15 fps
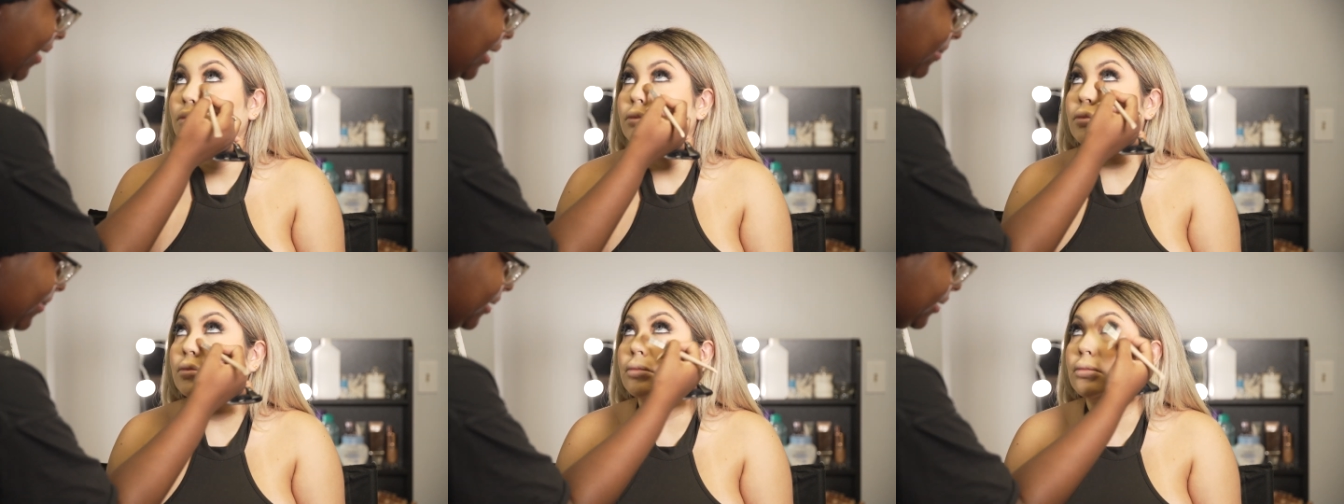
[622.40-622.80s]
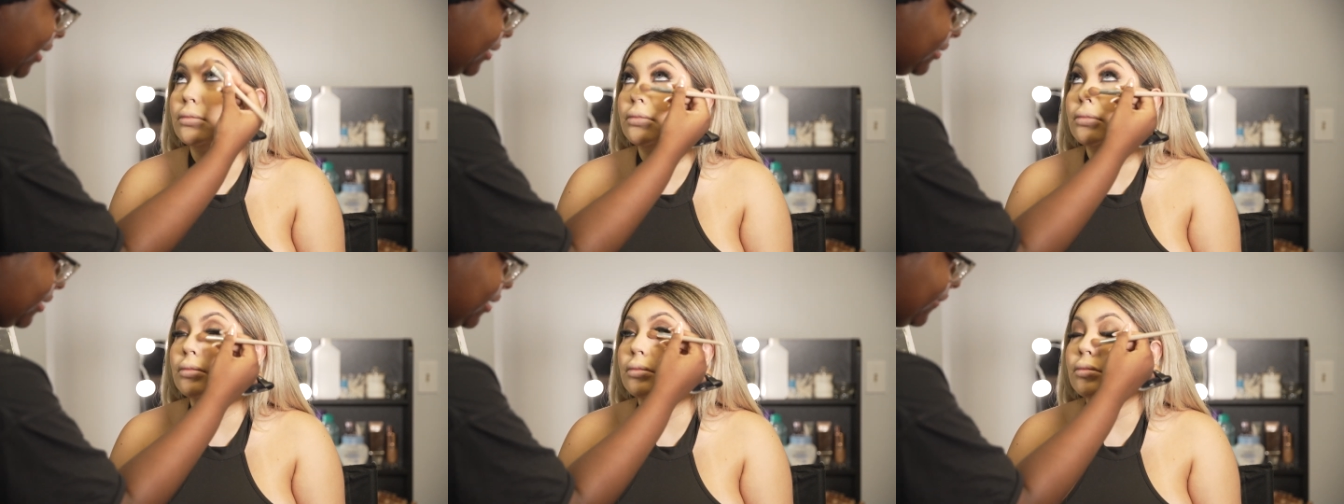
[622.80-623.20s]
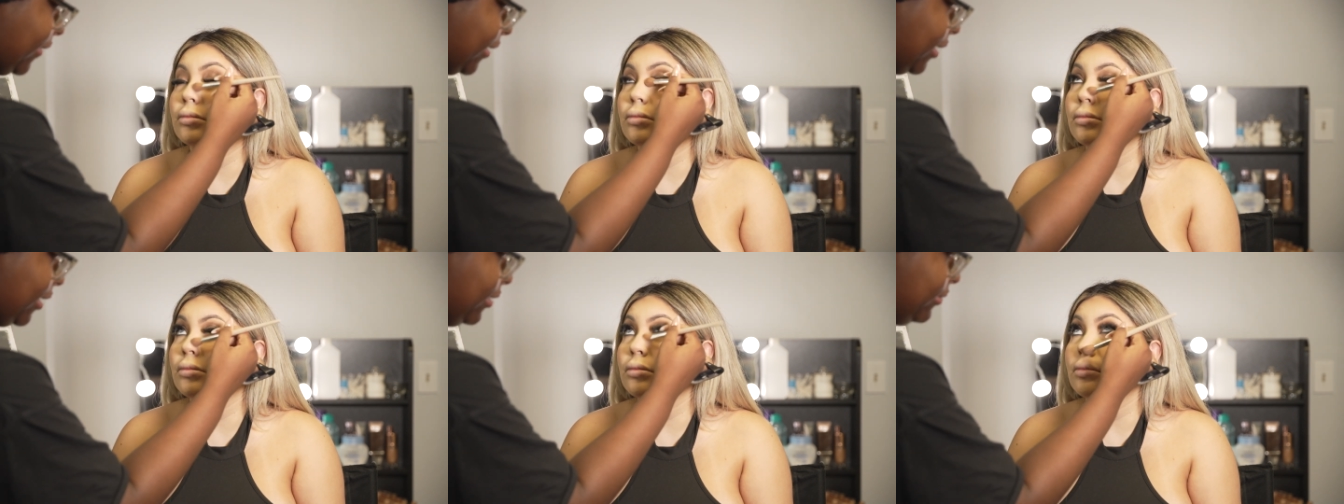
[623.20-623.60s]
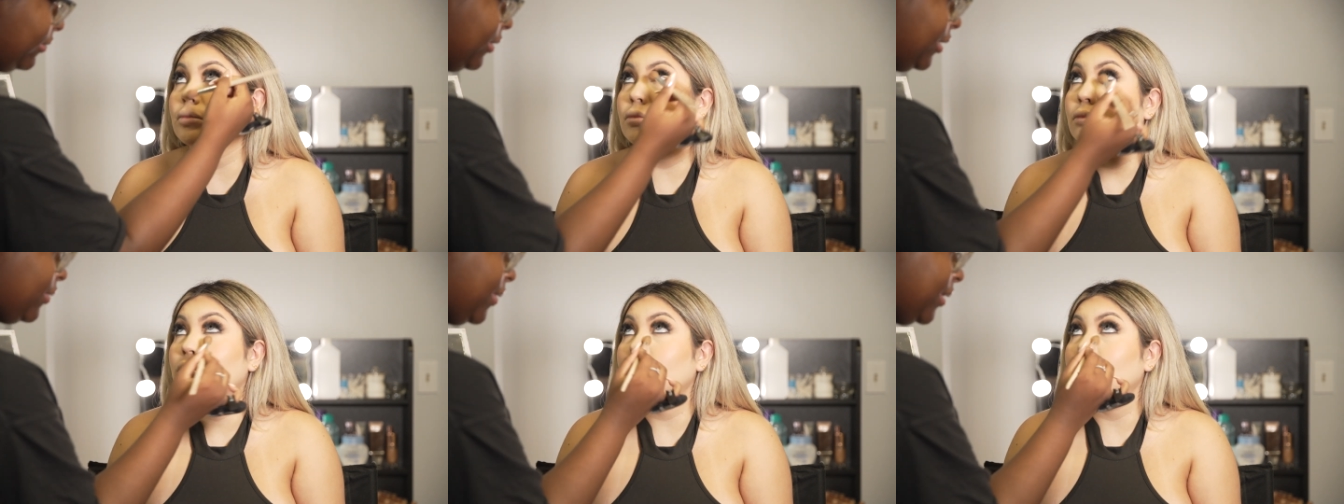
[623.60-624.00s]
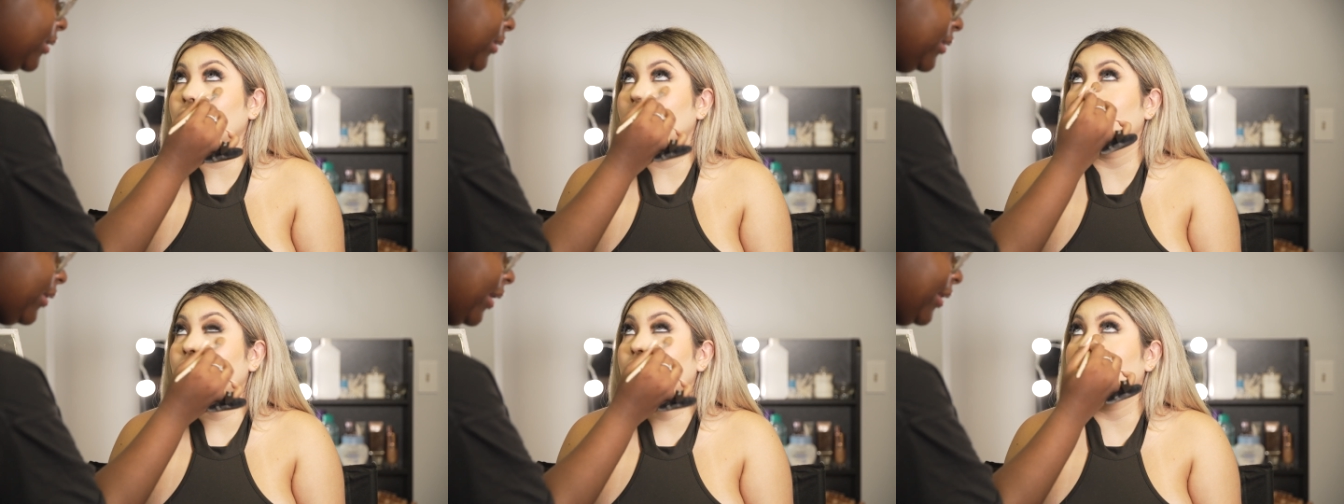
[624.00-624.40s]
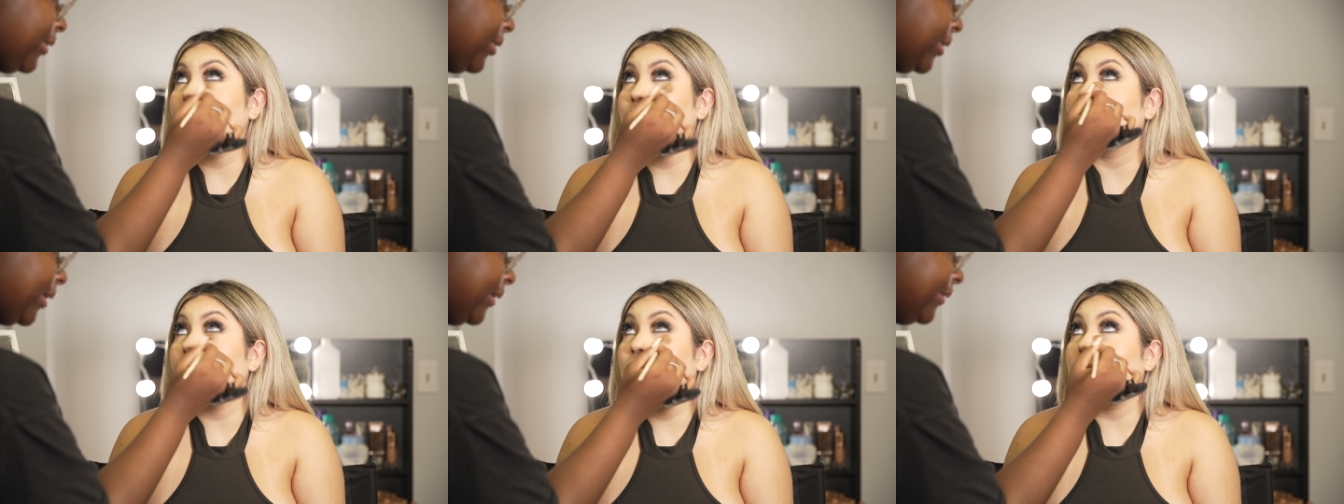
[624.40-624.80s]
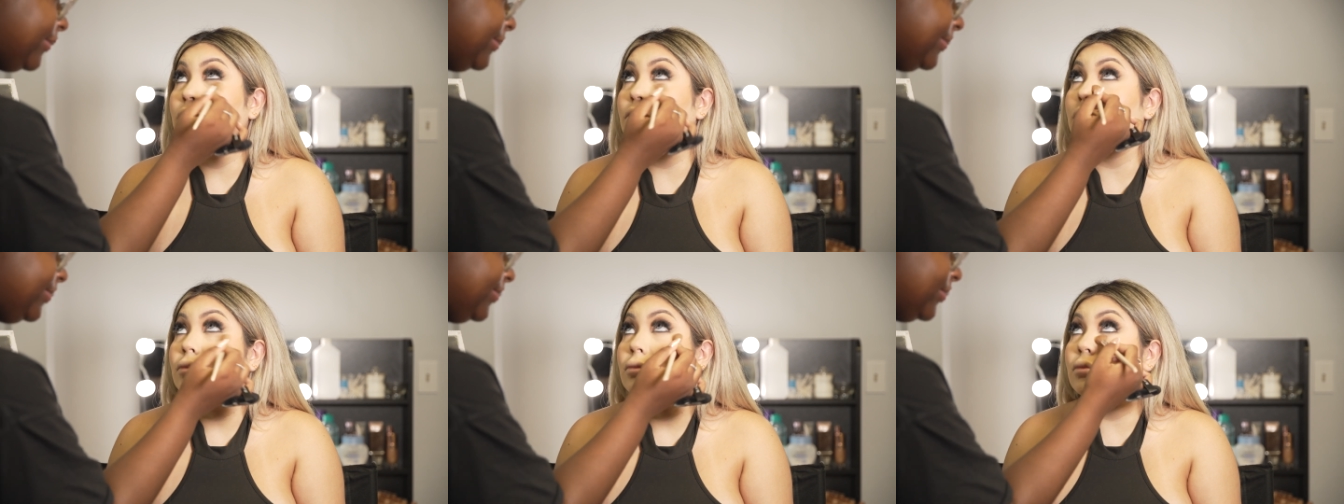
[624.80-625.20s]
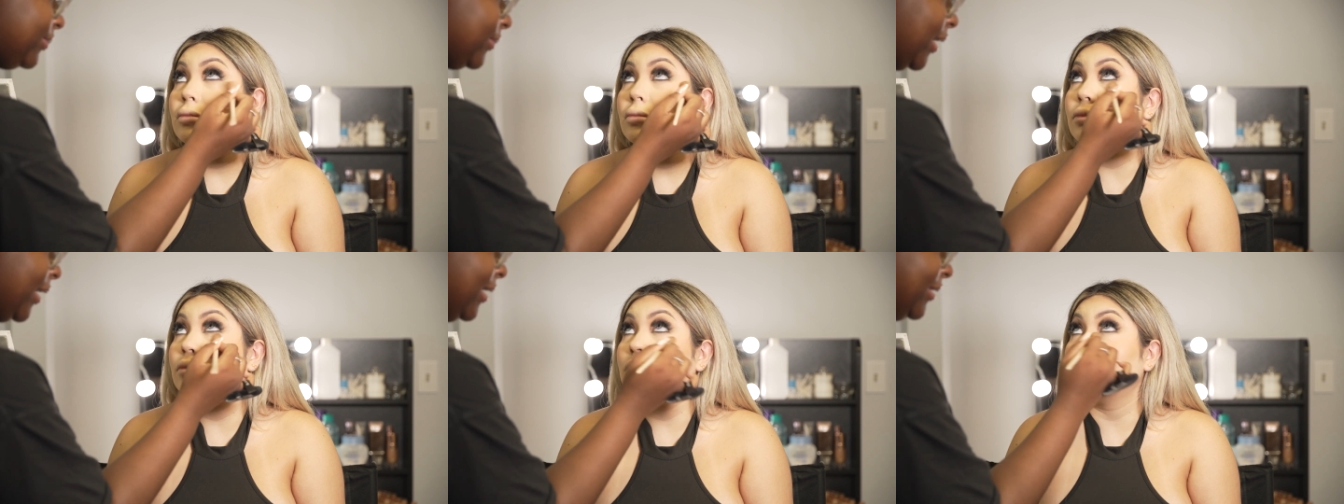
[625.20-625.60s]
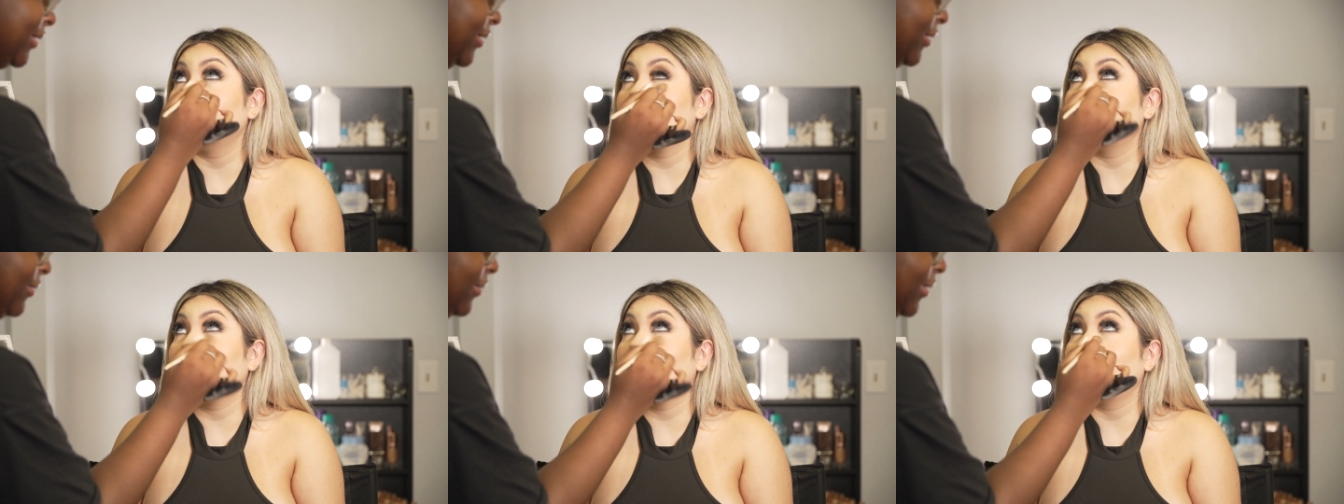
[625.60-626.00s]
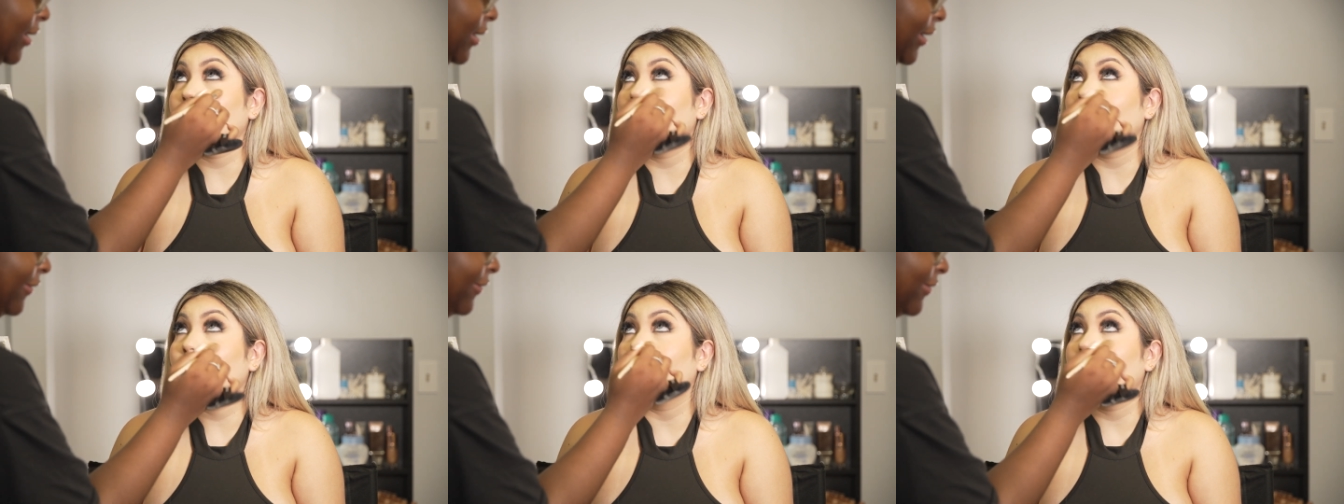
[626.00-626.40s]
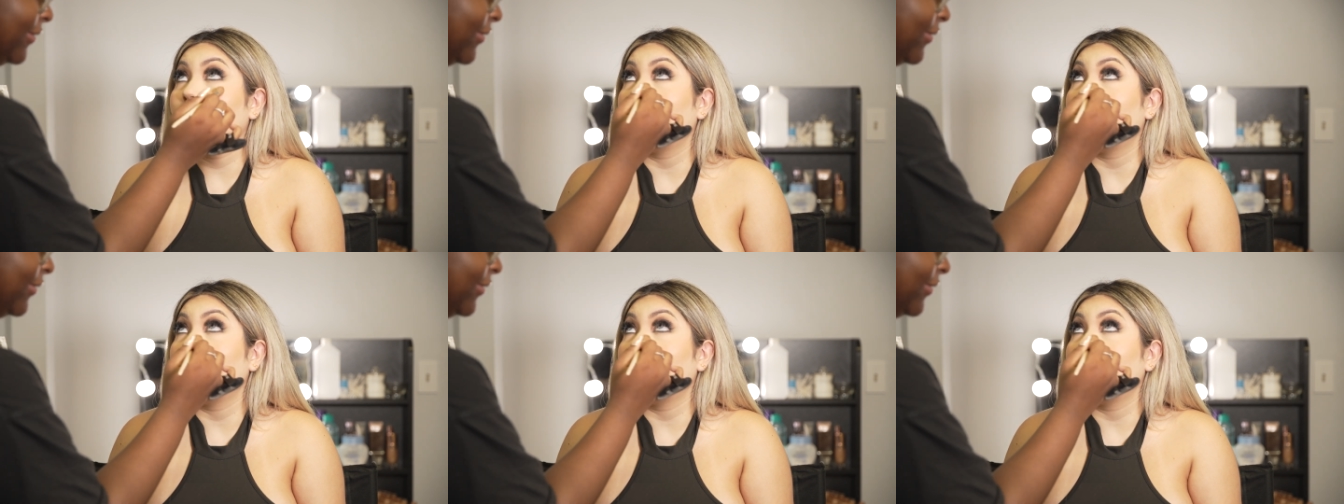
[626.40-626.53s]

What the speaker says: but I love adding this to add just more